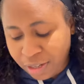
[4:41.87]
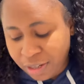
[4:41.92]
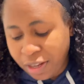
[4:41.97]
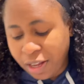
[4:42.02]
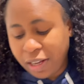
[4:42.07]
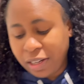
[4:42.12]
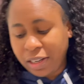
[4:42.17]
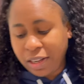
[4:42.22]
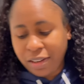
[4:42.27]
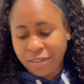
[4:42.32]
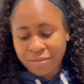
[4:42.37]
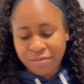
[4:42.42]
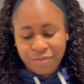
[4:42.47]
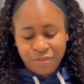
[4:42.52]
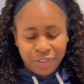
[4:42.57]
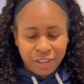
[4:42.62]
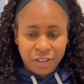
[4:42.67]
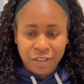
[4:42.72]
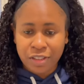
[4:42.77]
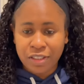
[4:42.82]
And I
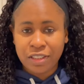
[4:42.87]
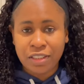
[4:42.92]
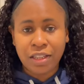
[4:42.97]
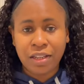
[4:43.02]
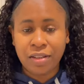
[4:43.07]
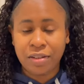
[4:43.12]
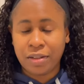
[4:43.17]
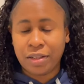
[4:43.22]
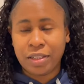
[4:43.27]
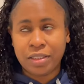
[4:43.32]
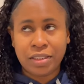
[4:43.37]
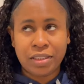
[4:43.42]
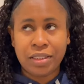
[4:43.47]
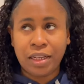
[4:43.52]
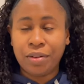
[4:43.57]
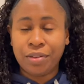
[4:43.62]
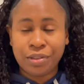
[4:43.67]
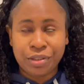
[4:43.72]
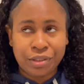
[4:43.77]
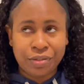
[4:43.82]
figured, because that
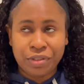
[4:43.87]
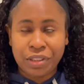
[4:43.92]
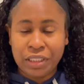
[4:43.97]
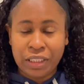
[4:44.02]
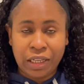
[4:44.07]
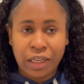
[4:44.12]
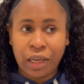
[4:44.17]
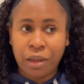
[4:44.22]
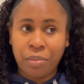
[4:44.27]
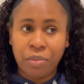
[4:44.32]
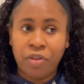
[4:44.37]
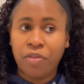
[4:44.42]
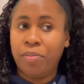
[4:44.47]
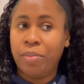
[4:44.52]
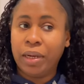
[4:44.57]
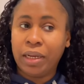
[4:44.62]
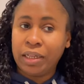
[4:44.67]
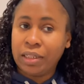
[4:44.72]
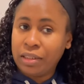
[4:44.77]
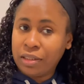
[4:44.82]
was not even the aim of
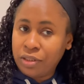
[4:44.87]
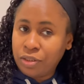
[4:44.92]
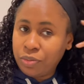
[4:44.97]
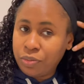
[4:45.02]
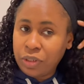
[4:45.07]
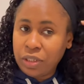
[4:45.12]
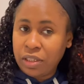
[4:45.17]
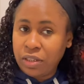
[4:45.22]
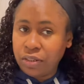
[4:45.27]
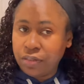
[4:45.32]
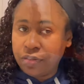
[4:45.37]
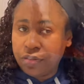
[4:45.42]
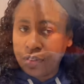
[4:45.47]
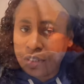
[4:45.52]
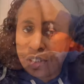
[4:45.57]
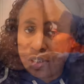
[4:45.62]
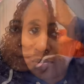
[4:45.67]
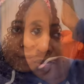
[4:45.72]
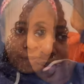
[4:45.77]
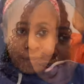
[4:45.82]
buying this wig in the
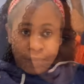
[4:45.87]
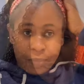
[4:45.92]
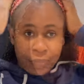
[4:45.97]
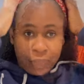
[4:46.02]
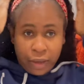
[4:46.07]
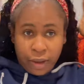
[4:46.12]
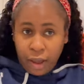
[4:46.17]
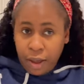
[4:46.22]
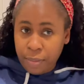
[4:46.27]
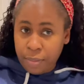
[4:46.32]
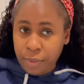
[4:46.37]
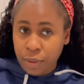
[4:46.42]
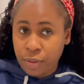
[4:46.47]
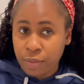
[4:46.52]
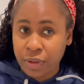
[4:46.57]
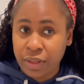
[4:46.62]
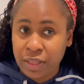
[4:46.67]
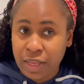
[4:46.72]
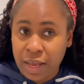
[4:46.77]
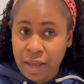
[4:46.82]
first place.
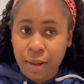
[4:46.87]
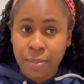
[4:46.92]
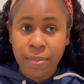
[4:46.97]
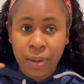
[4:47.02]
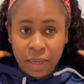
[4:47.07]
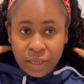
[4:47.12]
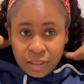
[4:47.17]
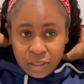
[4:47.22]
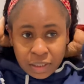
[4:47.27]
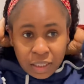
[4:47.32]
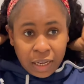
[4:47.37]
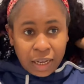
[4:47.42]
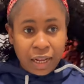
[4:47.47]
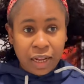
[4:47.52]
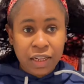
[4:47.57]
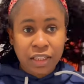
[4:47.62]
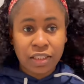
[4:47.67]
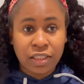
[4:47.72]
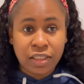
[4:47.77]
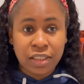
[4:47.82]
With the headband, it
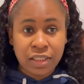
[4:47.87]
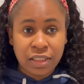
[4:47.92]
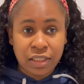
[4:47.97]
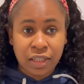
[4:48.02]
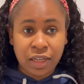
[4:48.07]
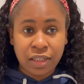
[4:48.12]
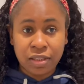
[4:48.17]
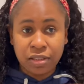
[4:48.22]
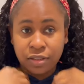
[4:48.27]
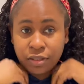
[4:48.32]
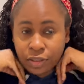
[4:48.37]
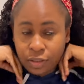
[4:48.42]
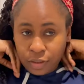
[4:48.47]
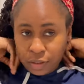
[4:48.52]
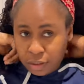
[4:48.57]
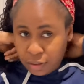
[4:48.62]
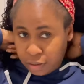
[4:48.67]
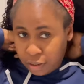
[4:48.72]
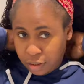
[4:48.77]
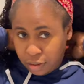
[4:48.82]
actually starts to
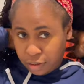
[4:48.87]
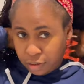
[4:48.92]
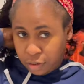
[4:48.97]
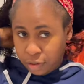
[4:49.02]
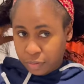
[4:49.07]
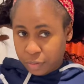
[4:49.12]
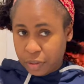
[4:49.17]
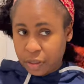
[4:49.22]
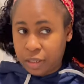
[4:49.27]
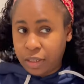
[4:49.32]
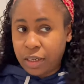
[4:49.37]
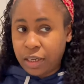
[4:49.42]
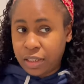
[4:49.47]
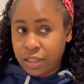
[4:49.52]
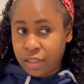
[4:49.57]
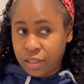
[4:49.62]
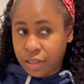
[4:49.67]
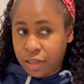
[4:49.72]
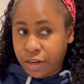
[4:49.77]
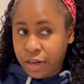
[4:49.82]
look a little bit
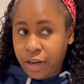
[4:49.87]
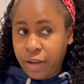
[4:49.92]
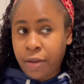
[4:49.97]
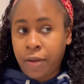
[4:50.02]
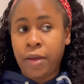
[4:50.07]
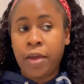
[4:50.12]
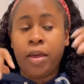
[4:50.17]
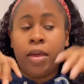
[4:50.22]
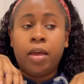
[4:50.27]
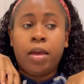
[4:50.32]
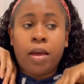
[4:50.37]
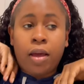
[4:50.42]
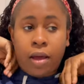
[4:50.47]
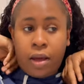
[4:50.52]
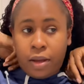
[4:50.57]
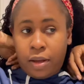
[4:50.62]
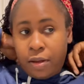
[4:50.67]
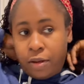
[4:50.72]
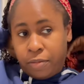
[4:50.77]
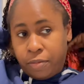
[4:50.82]
nicer.
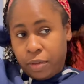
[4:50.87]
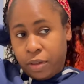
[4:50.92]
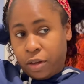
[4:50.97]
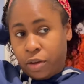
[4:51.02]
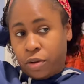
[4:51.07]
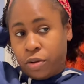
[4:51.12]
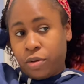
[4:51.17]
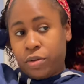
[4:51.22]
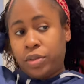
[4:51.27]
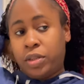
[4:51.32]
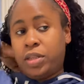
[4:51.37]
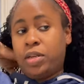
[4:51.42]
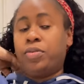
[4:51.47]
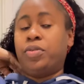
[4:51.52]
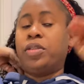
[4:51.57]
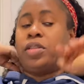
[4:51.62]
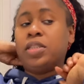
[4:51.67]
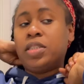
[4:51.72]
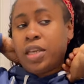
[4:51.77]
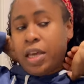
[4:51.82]
The cool thing
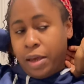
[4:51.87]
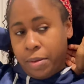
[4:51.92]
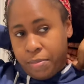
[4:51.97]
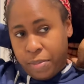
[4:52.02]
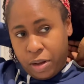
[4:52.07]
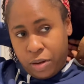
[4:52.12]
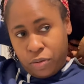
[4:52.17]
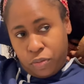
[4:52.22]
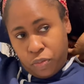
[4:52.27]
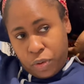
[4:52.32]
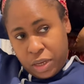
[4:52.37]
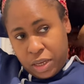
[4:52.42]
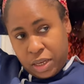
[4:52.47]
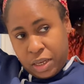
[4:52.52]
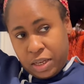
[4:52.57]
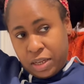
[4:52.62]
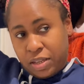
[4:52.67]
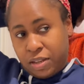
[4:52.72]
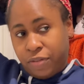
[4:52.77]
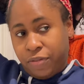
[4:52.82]
with this headband
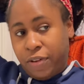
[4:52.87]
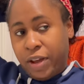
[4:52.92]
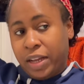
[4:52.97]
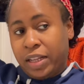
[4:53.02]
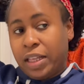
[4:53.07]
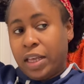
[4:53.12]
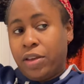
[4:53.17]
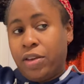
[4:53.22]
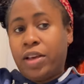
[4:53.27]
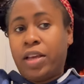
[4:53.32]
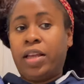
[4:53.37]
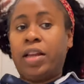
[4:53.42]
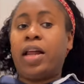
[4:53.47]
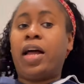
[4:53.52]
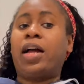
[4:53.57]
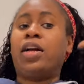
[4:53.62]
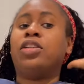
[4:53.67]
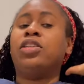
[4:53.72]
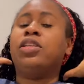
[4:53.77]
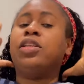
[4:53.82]
wig is the fact that you can
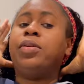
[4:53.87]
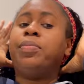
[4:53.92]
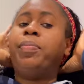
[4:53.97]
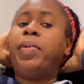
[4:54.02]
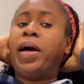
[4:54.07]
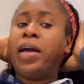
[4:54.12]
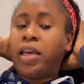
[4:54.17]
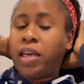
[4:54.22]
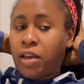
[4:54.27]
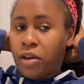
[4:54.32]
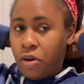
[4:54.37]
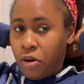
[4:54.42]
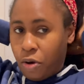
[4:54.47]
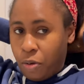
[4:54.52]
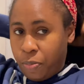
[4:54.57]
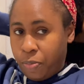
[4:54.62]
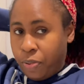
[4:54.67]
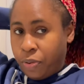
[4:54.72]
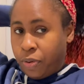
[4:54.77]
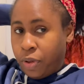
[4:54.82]
actually pack it
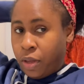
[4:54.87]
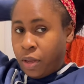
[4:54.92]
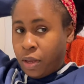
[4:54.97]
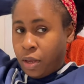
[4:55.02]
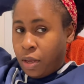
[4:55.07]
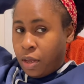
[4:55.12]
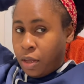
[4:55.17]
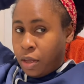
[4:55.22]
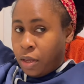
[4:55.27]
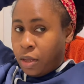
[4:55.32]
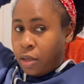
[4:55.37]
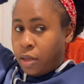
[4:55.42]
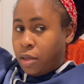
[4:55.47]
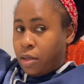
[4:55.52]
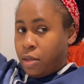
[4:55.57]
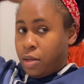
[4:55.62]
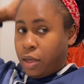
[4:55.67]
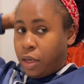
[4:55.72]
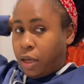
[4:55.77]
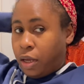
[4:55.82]
up.
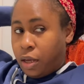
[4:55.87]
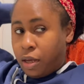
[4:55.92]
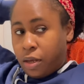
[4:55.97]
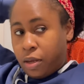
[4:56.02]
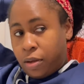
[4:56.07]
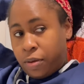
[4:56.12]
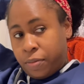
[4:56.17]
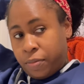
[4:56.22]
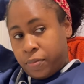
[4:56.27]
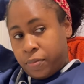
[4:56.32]
Like,